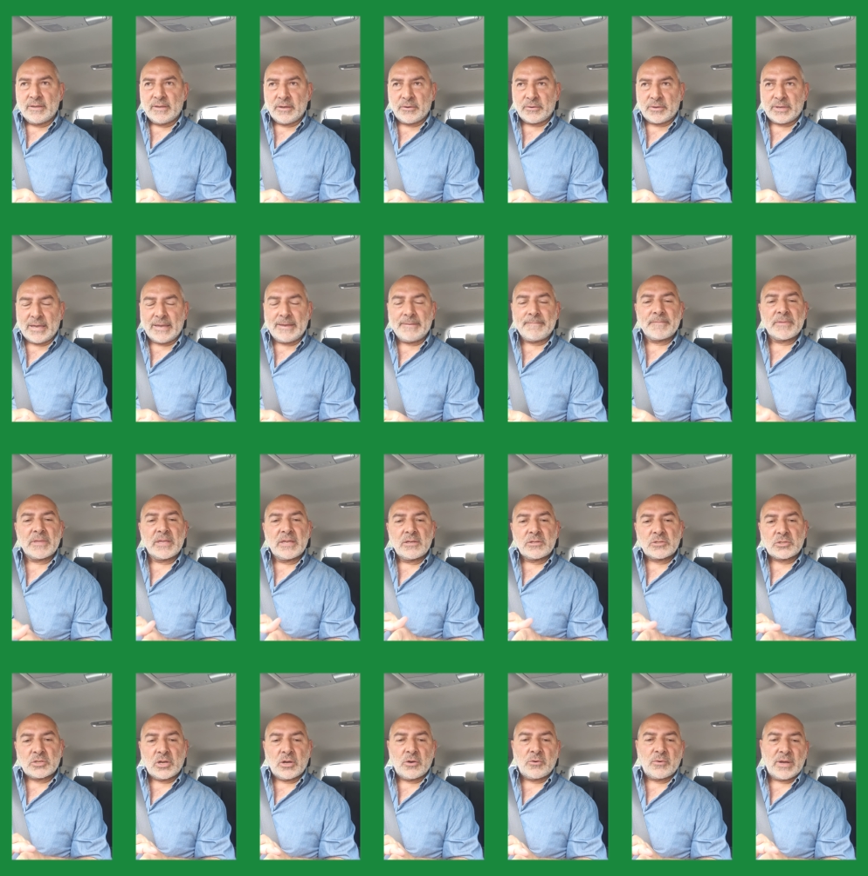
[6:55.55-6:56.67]
Okay,
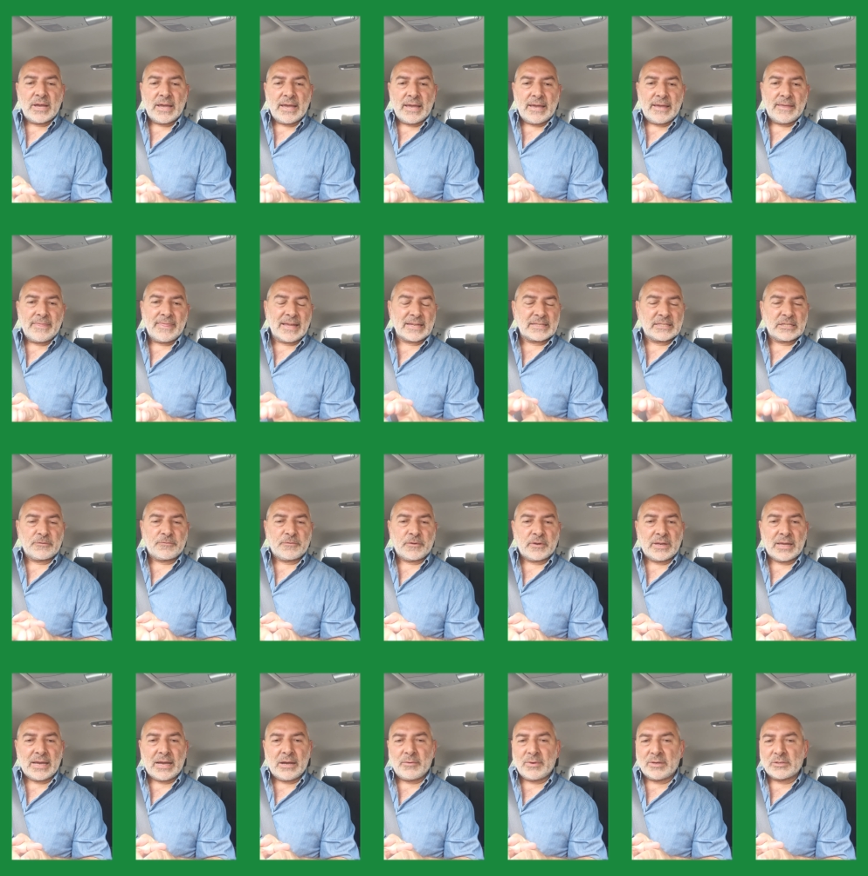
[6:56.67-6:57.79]
so uh, that's it for
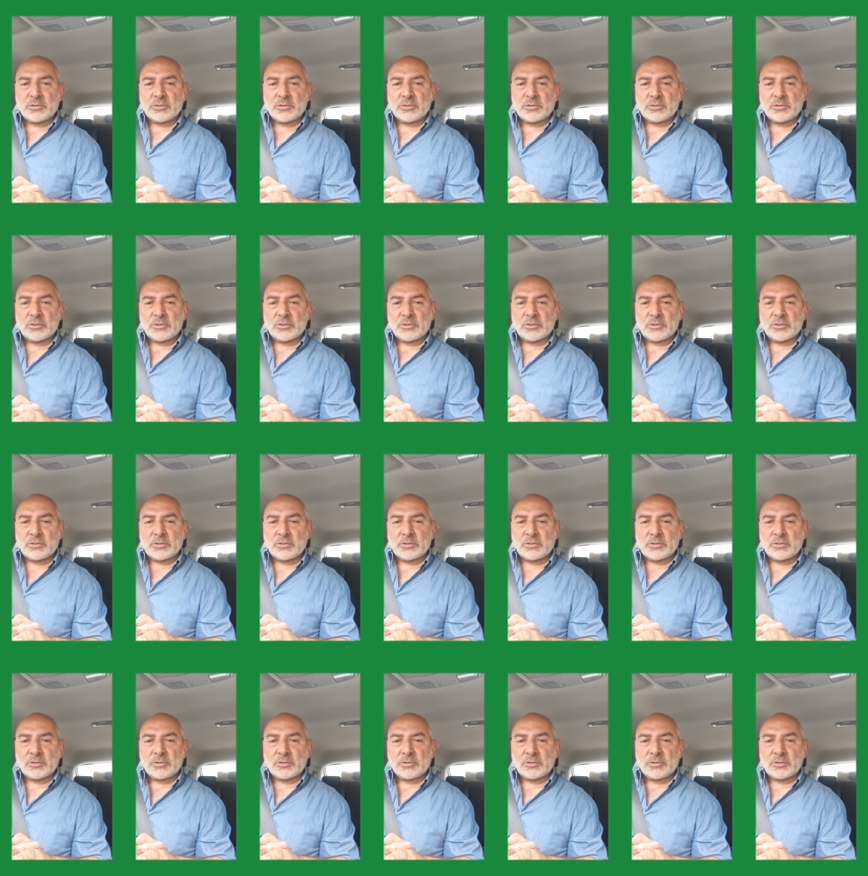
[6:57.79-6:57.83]
now.